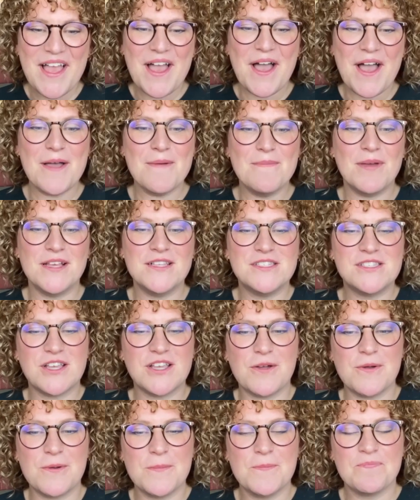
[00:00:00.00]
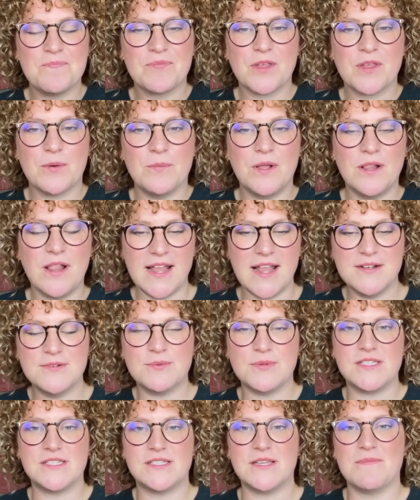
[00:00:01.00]
And so we'll end
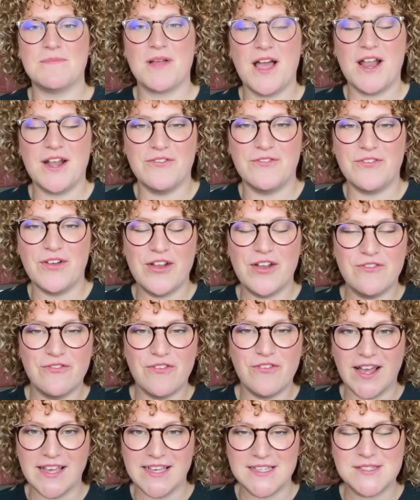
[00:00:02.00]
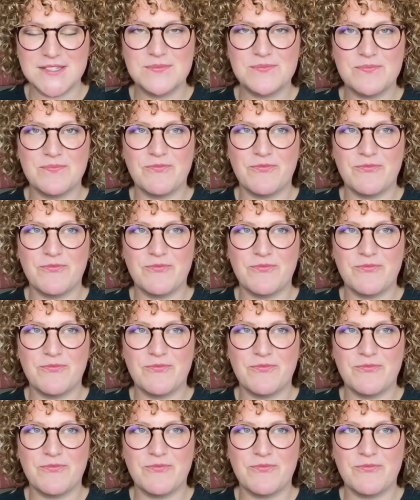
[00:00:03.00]
with some kind of advice